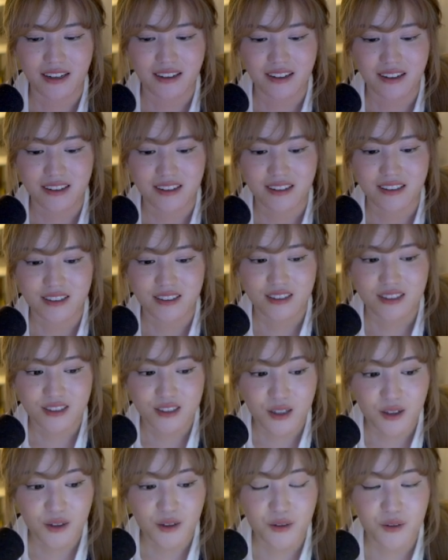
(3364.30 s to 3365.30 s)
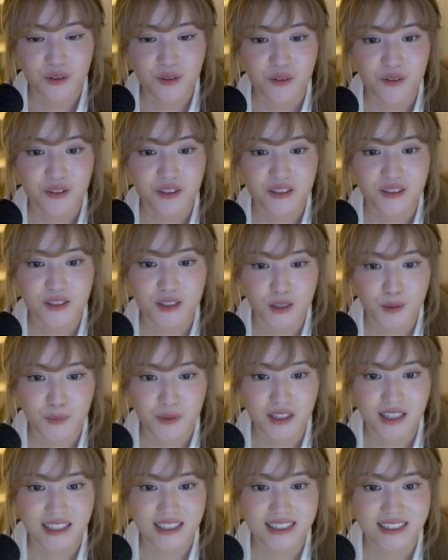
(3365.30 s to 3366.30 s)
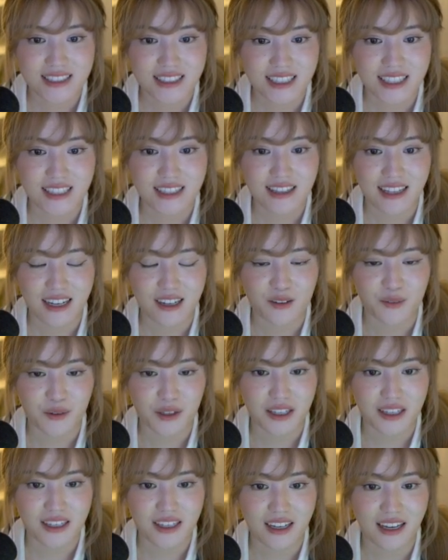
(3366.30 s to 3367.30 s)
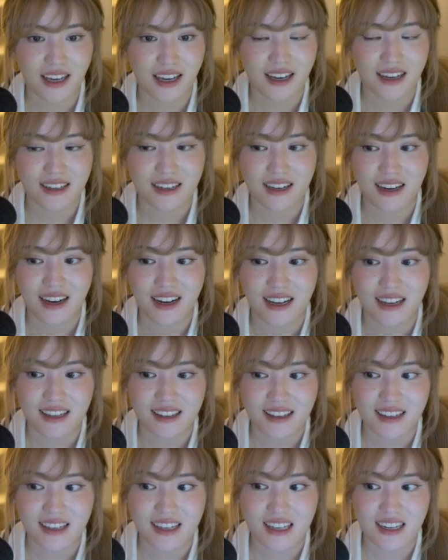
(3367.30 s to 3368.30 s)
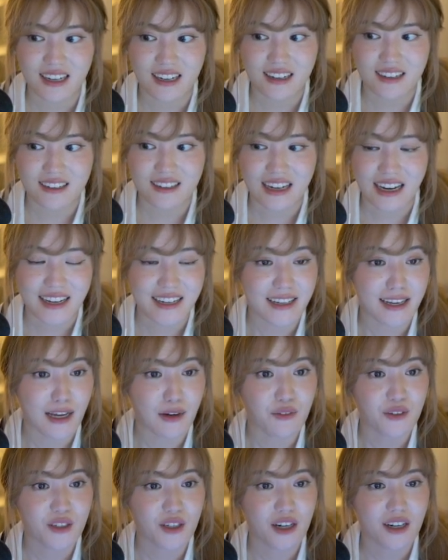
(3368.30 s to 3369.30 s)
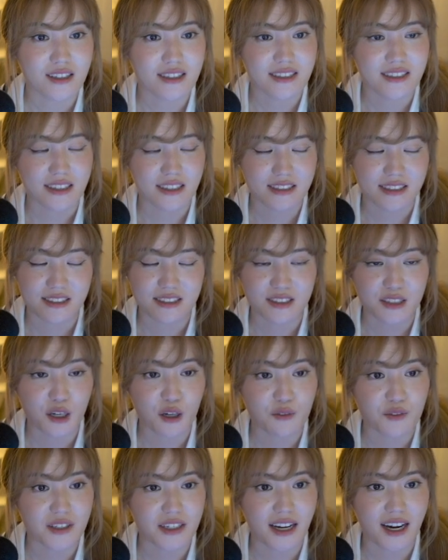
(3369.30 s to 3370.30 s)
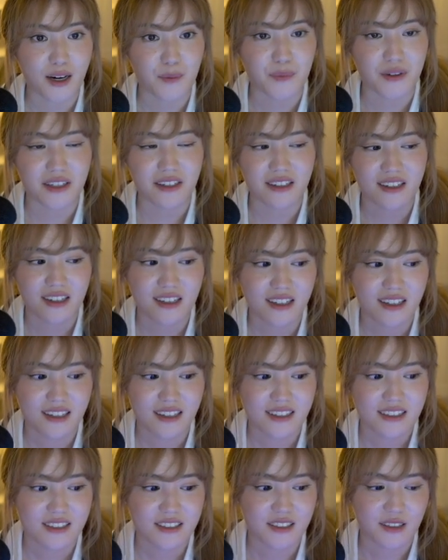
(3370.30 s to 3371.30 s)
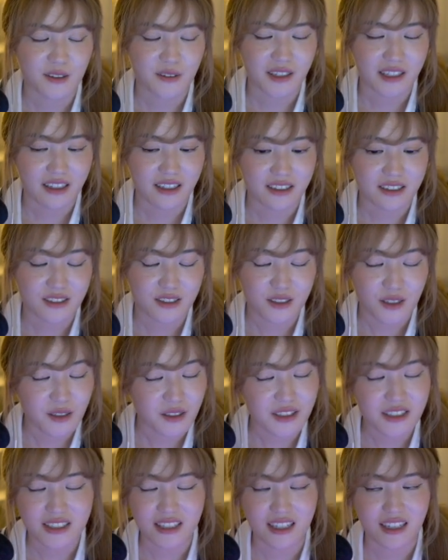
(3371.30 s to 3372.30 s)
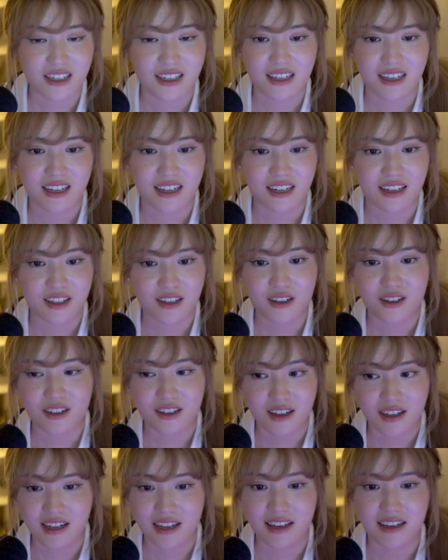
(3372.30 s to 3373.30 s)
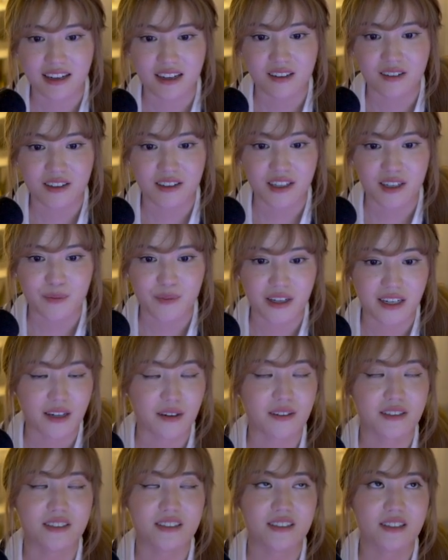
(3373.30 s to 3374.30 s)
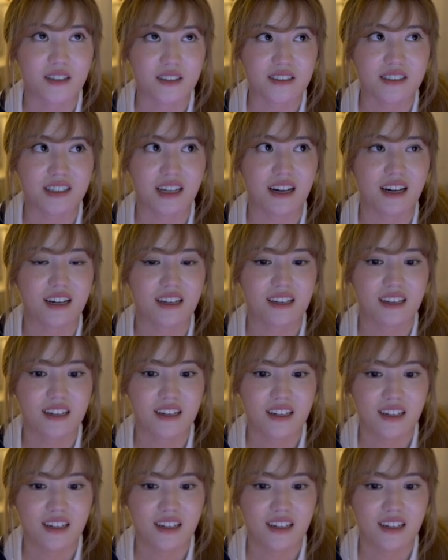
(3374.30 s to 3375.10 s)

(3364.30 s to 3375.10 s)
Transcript: got so stupidly sick that week. And I like, I never got sick since COVID happened. So I got so sick and I could not hang out with them and I was so sad.